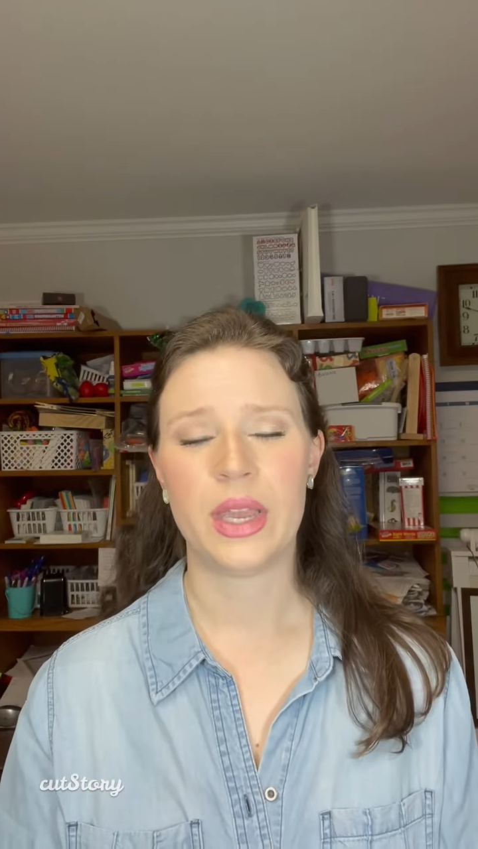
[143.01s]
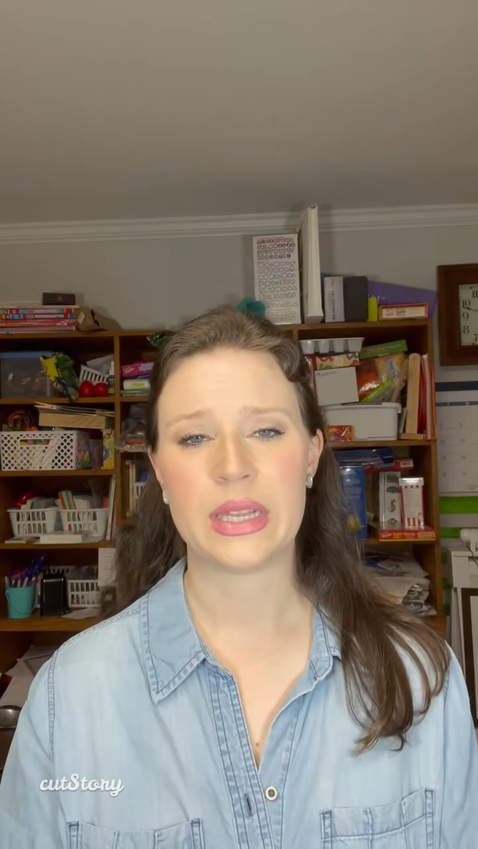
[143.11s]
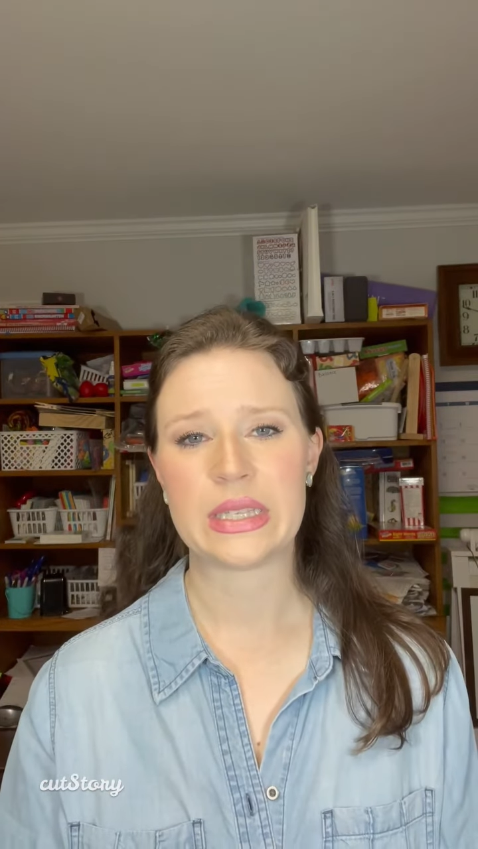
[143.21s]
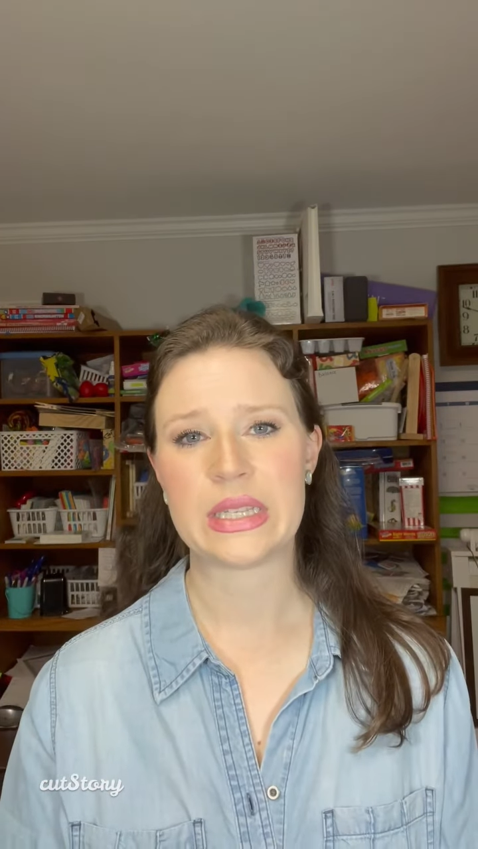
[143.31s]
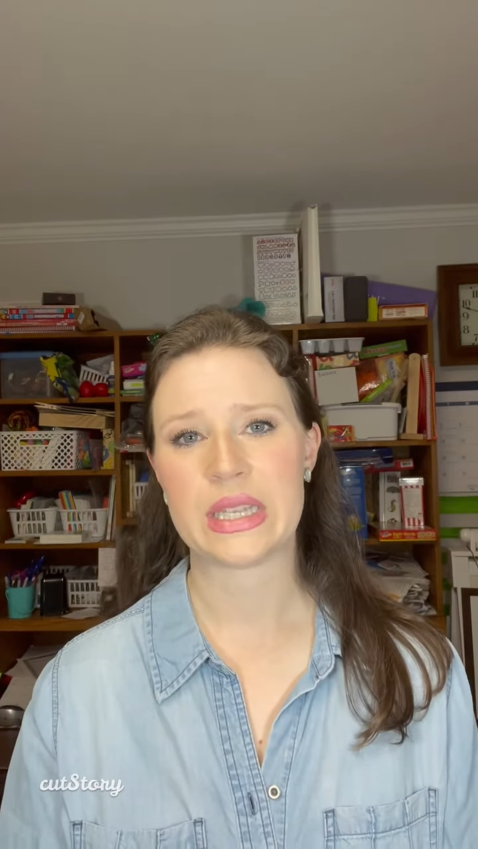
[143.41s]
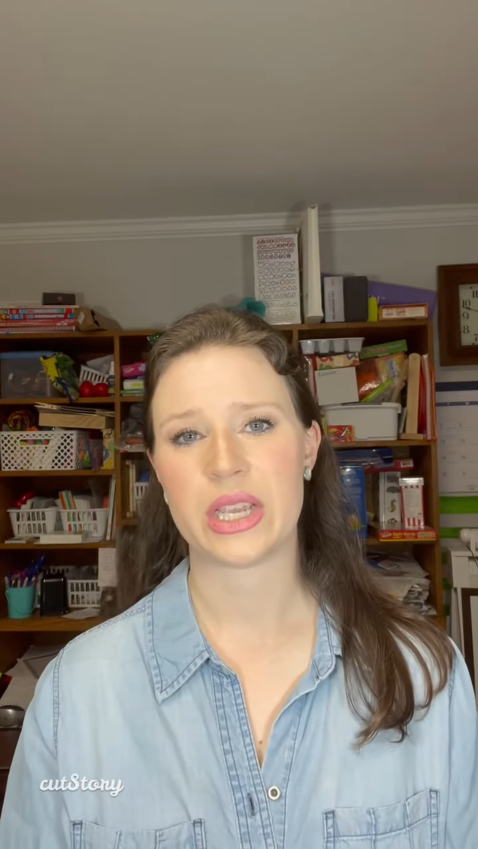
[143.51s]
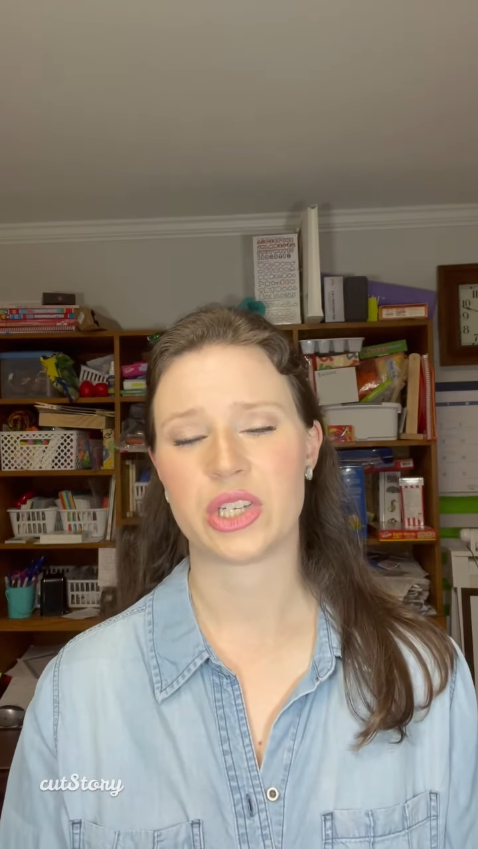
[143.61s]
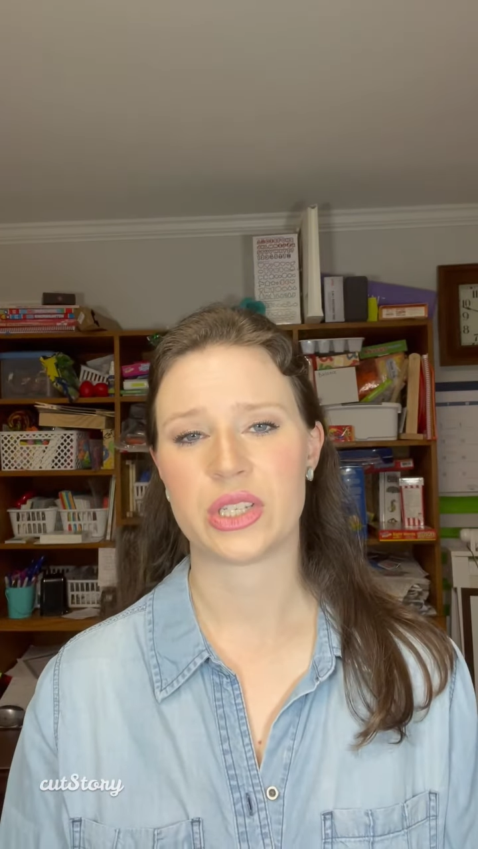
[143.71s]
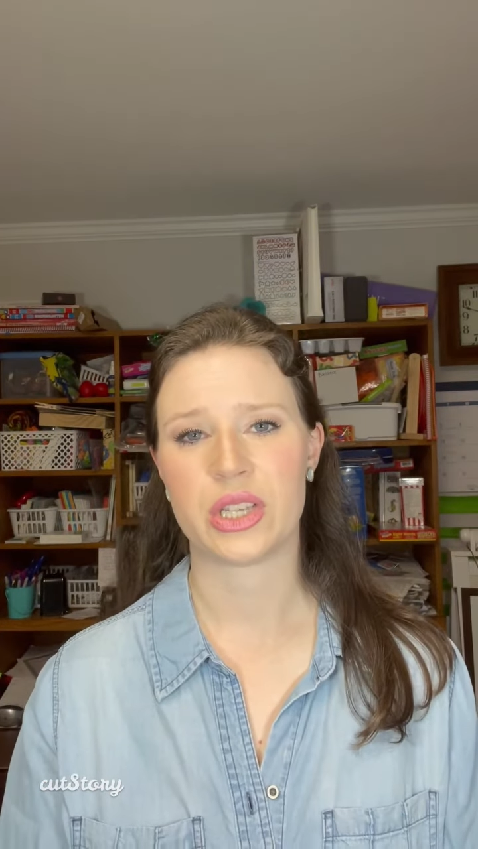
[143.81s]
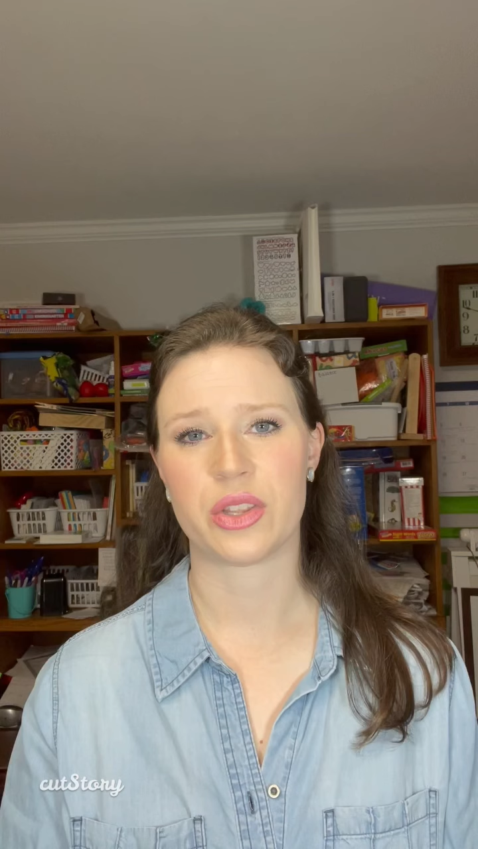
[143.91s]
and
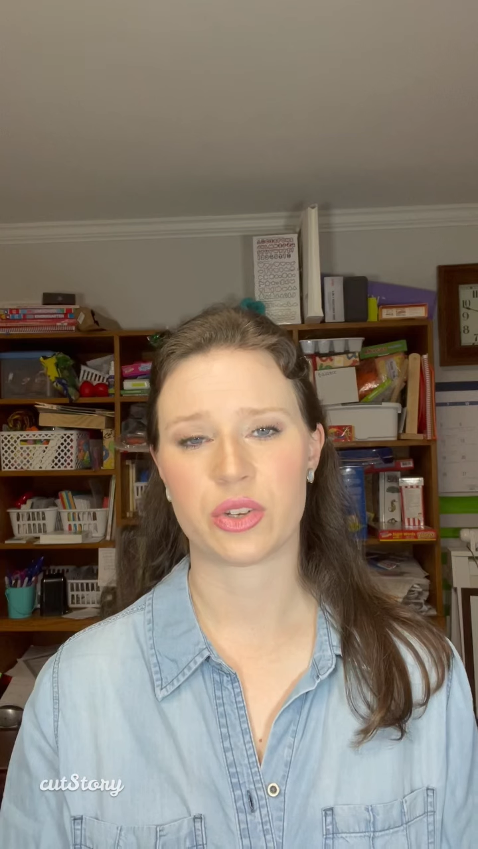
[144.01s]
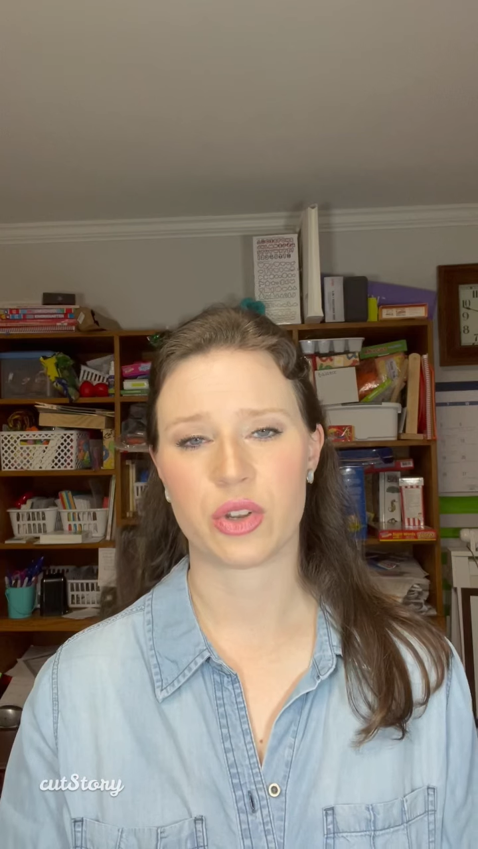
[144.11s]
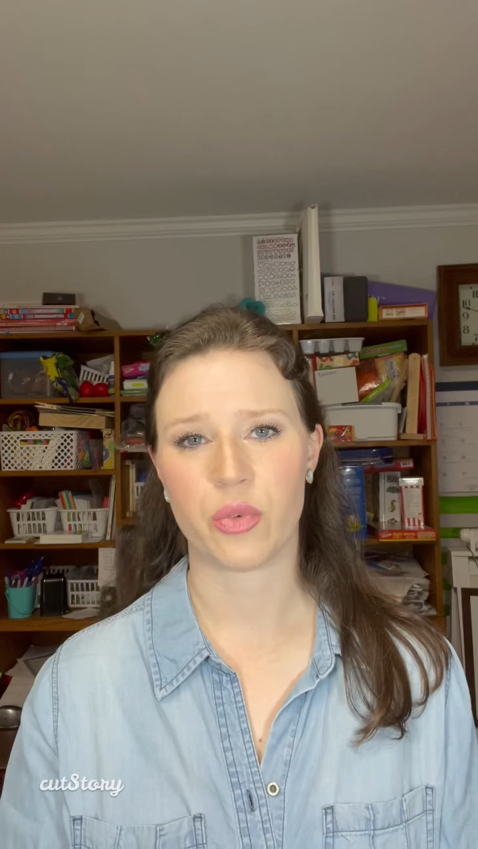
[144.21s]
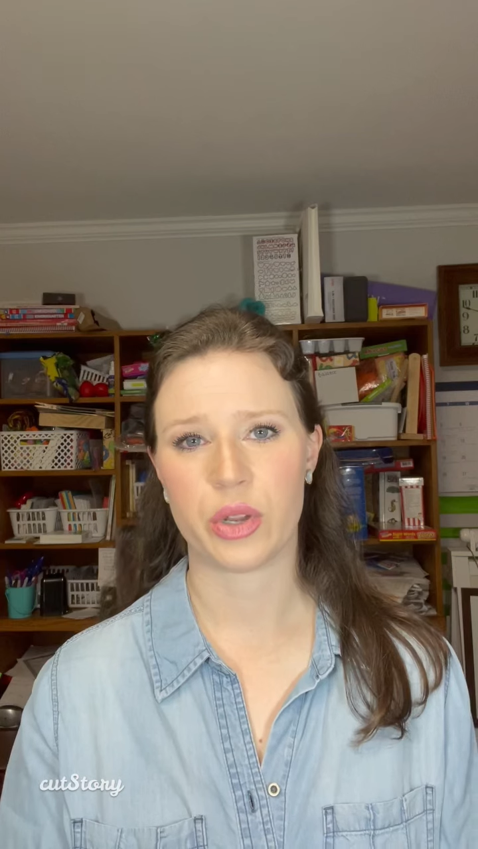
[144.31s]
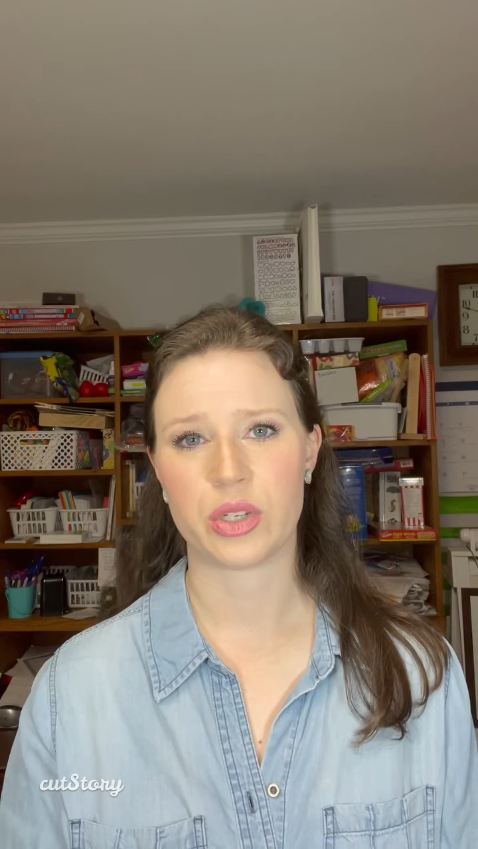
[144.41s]
sensations that they're going